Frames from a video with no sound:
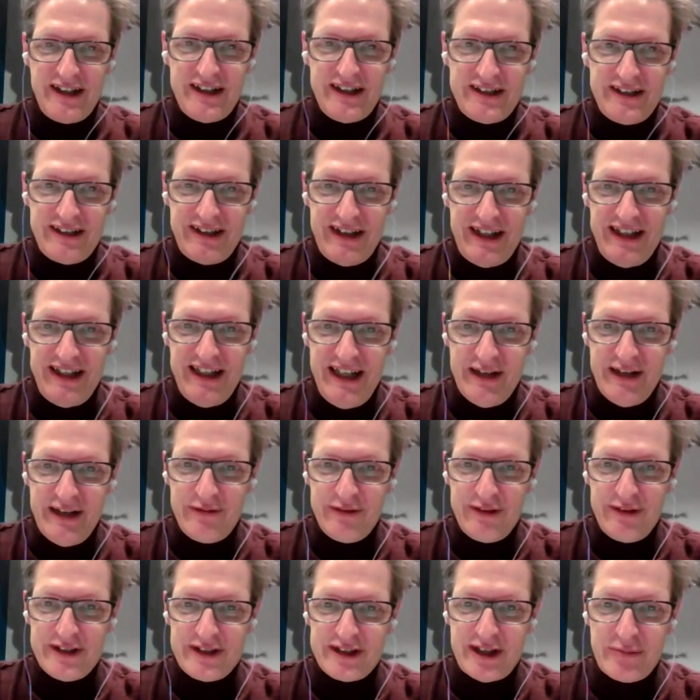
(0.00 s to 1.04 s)
is there any
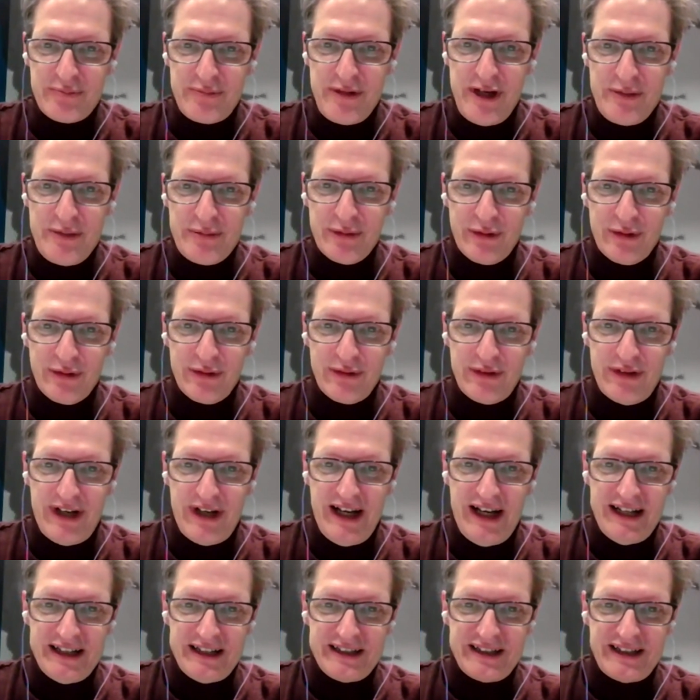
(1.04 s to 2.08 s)
evidence that people
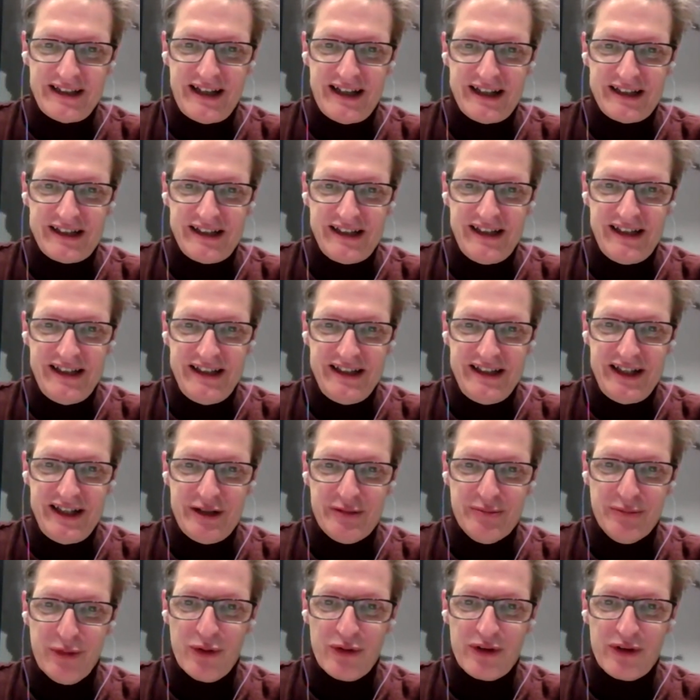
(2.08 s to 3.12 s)
had
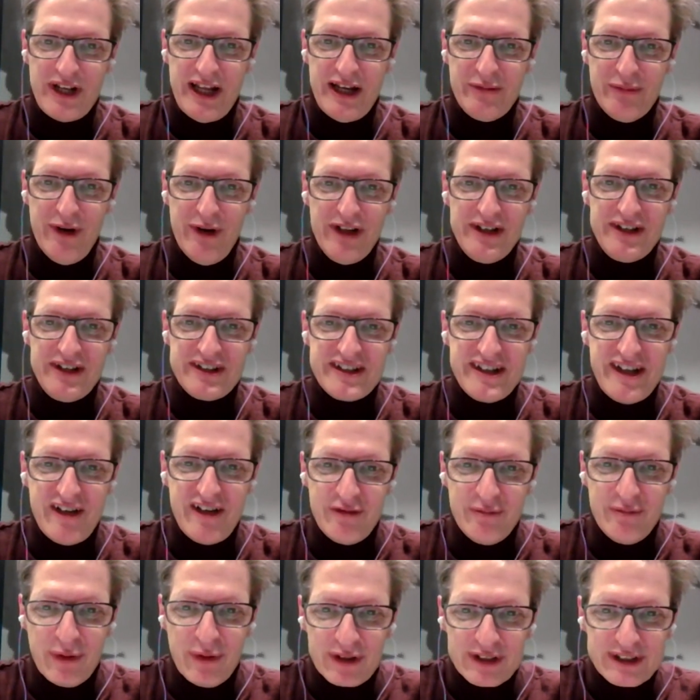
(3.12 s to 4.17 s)
indeed more than one
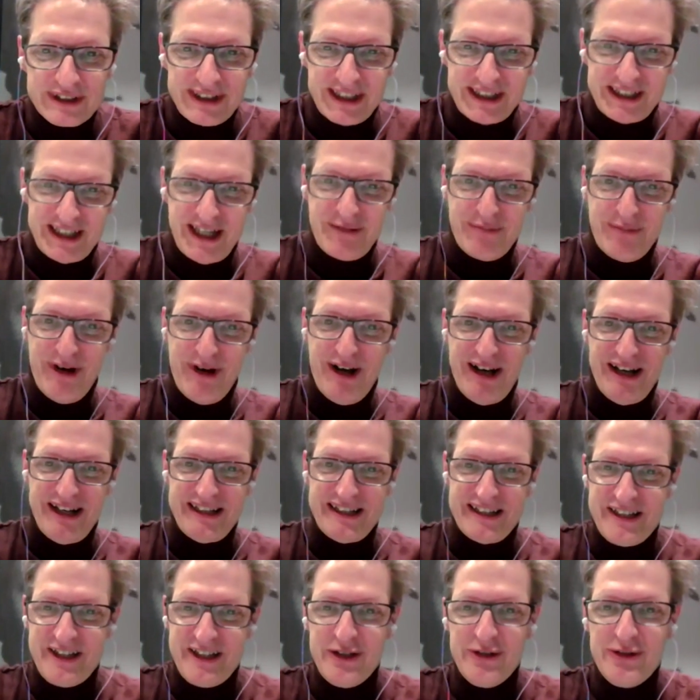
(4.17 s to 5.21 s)
snuff box that they
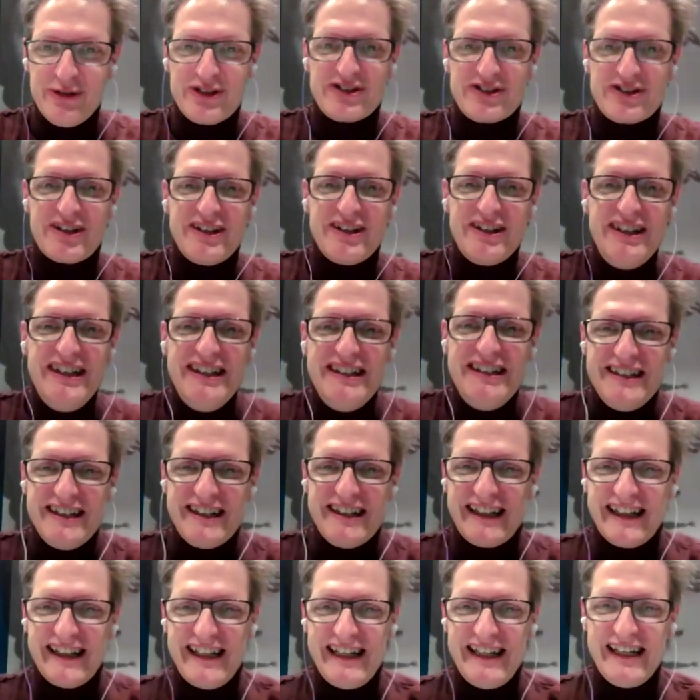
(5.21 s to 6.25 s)
might use
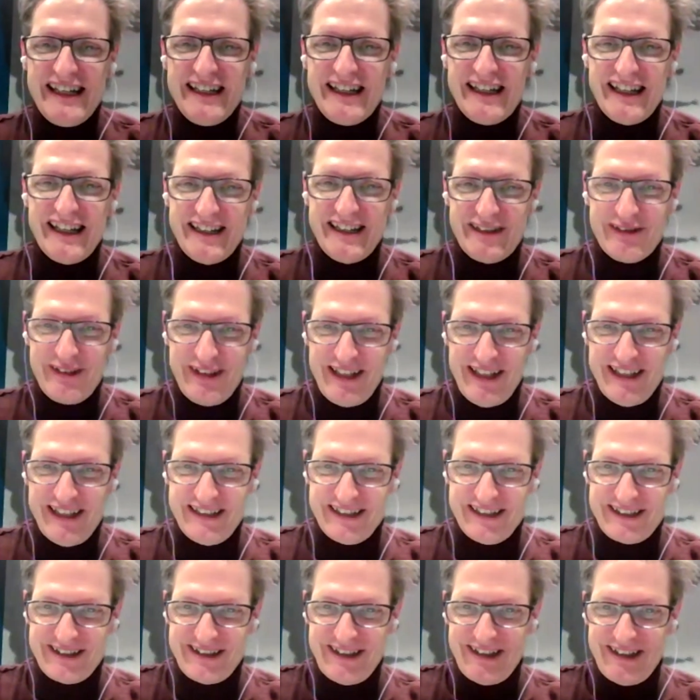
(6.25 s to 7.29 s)
strategically in,
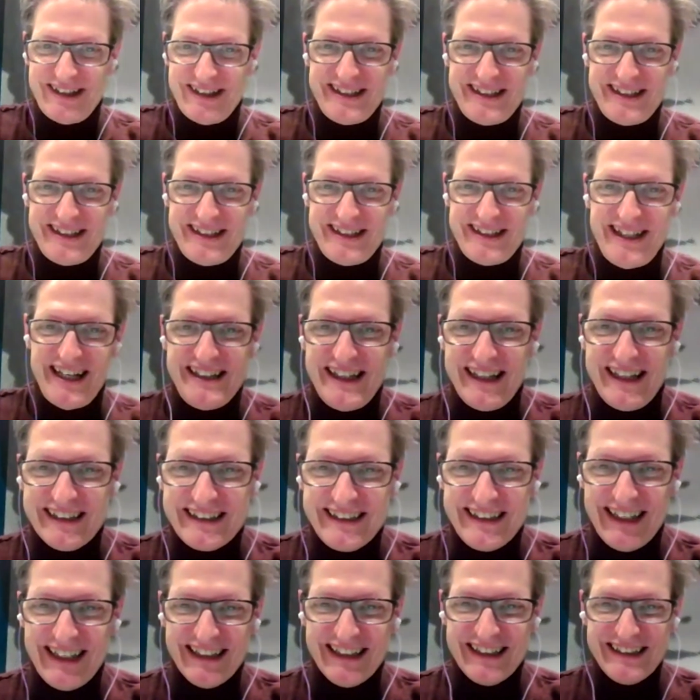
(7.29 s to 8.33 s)
in such
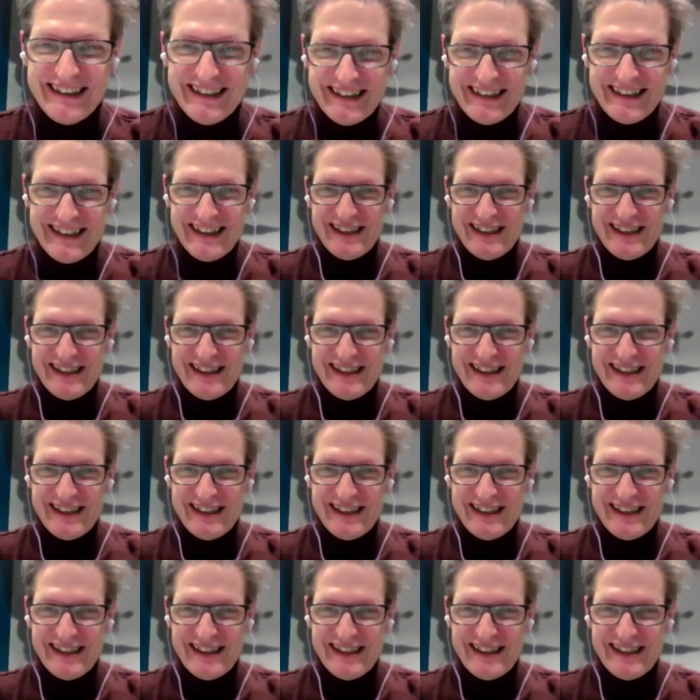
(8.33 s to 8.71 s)
settings,